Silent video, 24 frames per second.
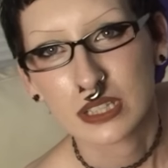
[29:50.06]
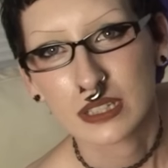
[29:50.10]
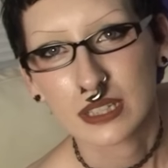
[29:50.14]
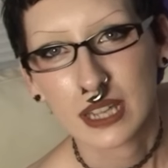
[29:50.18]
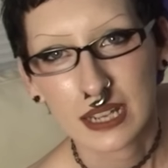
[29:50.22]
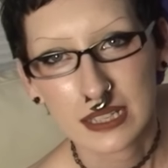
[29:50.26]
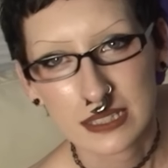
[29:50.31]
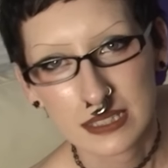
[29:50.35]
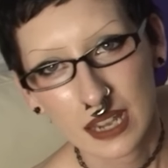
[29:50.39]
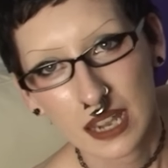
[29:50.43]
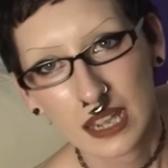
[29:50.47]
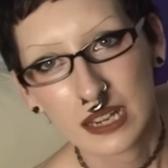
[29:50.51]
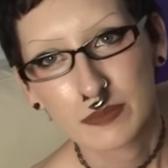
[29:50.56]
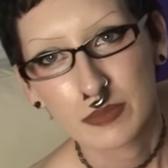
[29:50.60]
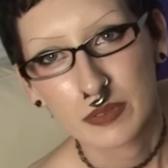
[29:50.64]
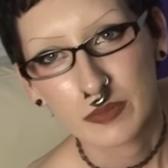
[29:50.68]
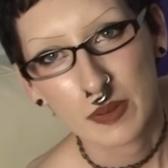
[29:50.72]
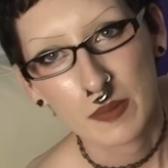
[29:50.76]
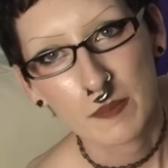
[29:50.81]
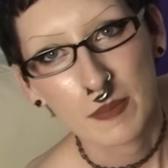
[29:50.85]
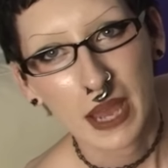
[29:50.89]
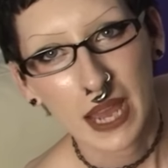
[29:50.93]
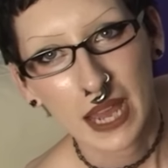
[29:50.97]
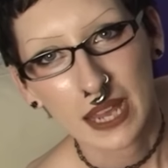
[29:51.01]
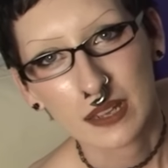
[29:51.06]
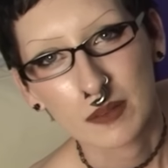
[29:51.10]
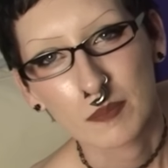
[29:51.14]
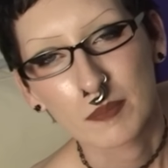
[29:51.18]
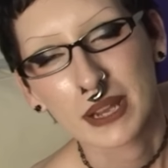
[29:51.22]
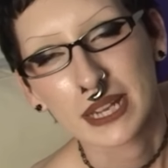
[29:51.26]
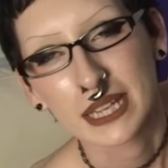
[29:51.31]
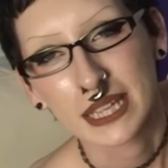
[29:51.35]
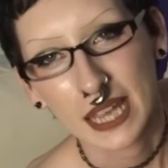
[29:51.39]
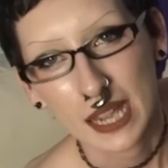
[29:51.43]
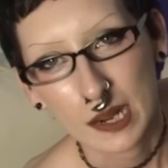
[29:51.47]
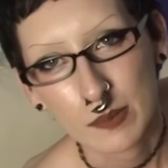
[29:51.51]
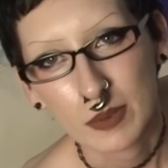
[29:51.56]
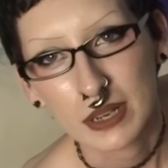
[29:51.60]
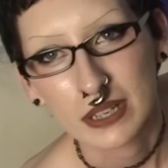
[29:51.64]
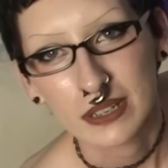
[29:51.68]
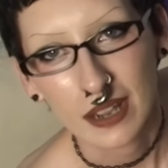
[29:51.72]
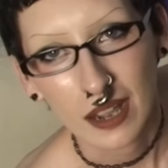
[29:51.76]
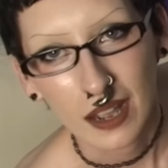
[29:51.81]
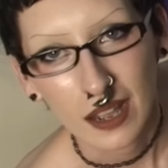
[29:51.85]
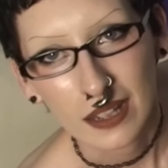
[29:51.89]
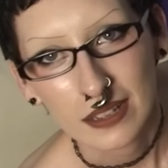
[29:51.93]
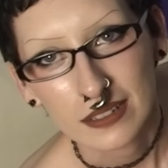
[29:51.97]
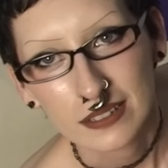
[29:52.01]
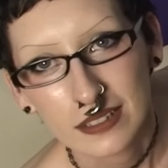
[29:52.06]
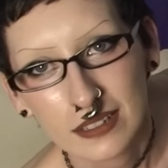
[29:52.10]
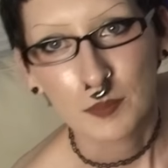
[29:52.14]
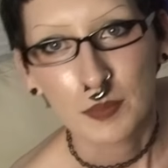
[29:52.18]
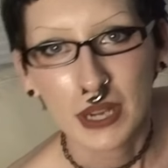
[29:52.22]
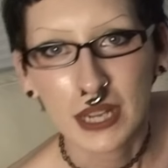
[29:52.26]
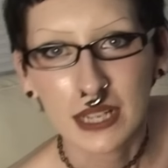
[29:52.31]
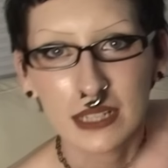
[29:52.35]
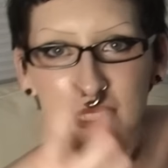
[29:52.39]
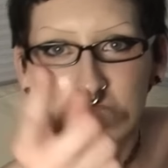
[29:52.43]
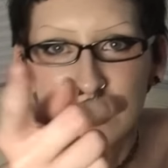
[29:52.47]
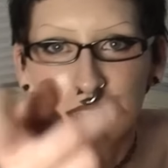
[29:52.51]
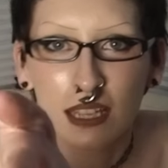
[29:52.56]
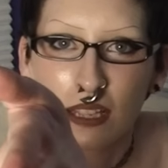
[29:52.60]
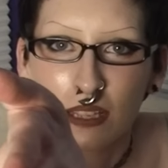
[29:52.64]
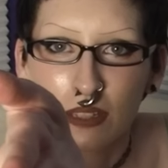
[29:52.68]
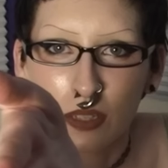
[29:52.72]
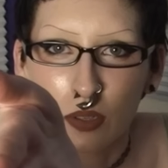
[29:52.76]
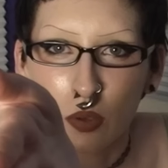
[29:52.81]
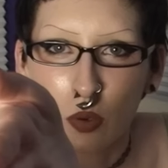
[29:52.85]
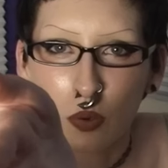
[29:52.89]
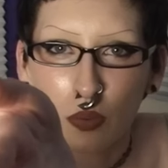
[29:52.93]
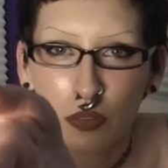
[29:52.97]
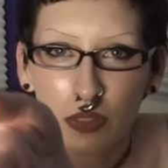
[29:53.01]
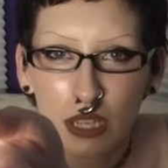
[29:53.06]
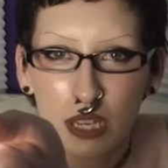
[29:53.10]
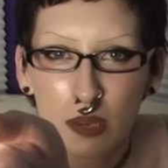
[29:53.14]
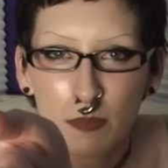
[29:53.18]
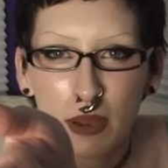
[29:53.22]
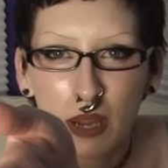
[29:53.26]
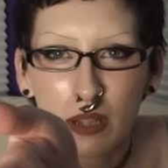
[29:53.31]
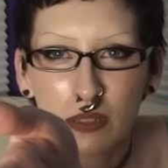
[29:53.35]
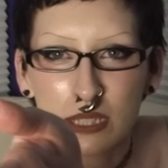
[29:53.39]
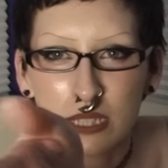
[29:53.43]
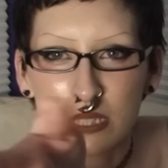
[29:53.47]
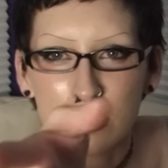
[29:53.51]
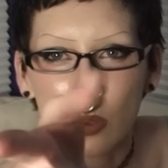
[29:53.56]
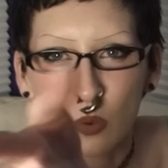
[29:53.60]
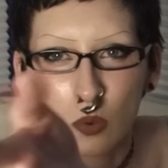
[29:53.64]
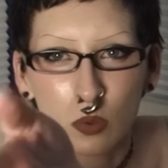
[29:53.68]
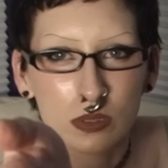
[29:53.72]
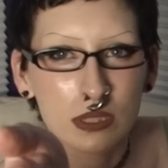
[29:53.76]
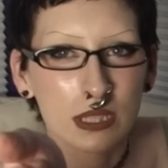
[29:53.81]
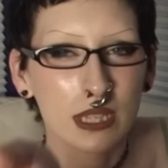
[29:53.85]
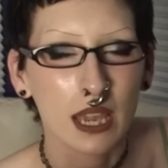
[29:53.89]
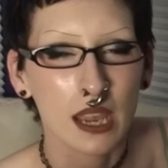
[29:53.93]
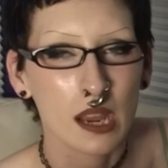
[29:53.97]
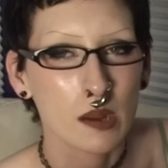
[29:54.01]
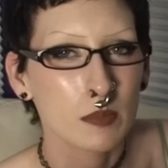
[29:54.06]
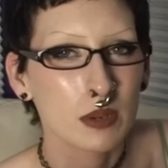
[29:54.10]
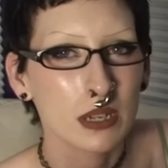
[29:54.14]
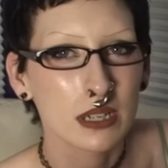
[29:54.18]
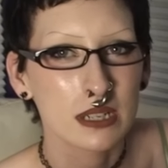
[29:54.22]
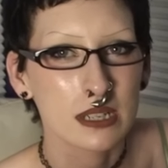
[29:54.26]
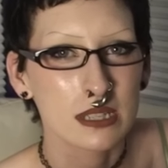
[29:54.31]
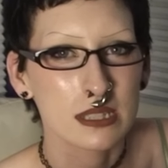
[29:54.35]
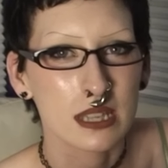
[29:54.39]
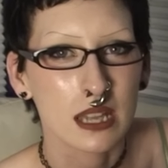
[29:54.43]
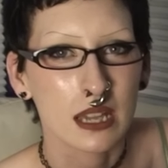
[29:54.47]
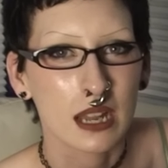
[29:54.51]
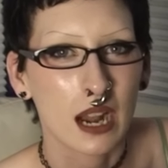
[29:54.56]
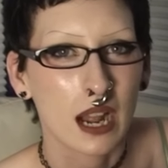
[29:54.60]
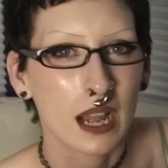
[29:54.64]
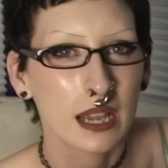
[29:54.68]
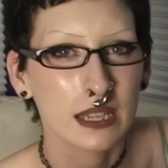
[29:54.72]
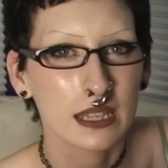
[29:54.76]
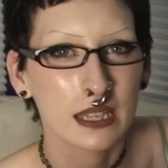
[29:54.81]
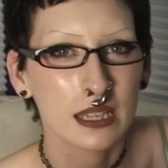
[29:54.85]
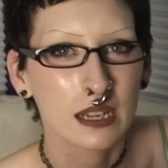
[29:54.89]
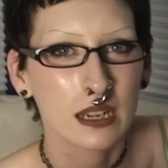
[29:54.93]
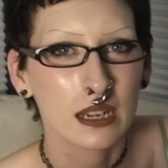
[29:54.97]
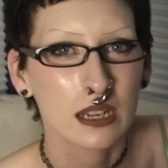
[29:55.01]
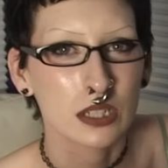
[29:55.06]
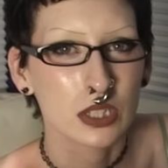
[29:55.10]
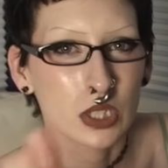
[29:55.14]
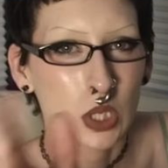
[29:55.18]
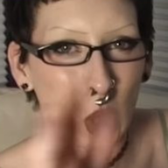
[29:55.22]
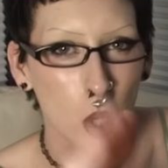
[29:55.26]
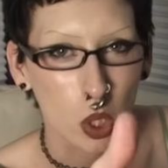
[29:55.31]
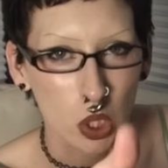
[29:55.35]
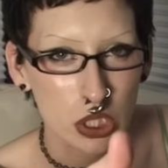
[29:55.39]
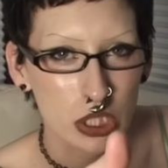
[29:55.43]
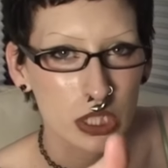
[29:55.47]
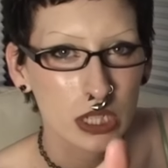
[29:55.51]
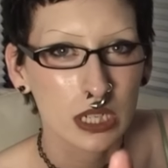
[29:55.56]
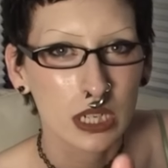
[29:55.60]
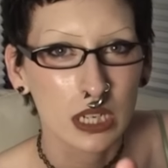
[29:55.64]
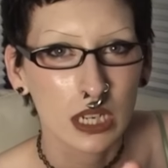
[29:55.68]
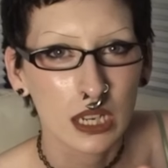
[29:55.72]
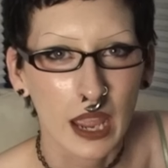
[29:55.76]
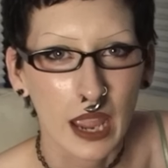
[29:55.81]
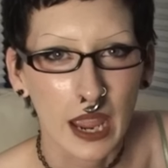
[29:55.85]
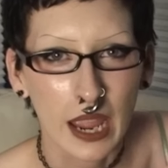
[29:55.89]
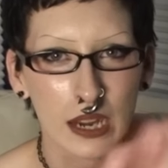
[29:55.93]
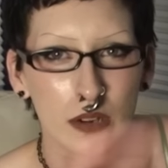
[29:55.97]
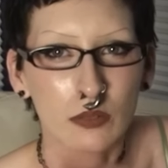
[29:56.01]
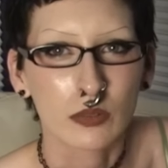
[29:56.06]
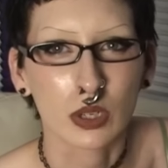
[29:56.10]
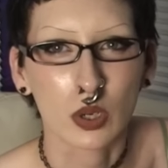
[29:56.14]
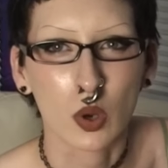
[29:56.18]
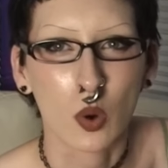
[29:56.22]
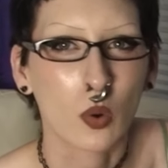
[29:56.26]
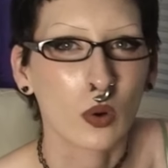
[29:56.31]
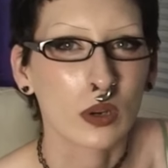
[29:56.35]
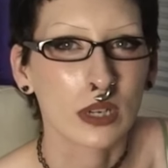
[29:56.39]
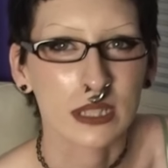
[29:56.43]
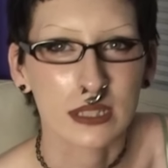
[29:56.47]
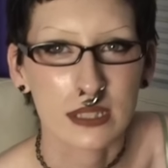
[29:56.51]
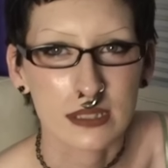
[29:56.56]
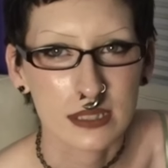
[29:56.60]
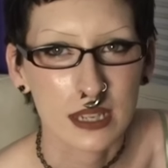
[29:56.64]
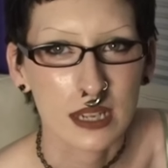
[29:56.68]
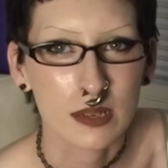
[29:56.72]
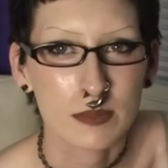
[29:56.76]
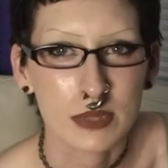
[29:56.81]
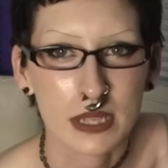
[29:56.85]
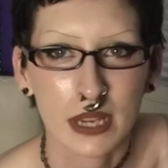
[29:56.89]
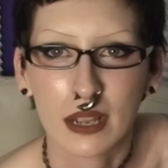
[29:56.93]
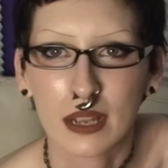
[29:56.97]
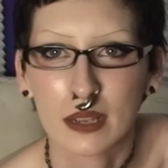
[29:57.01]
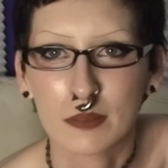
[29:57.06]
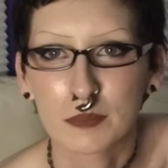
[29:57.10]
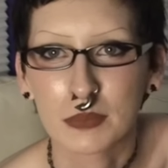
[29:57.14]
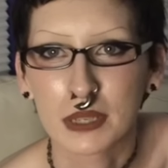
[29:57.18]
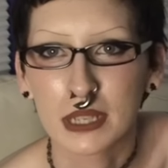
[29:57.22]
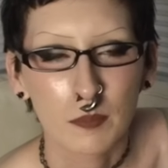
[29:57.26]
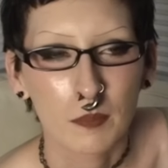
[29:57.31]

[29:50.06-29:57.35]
last item in my bag, my camera died. But The cool thing about this old camera is that I can charge it and record at the same time.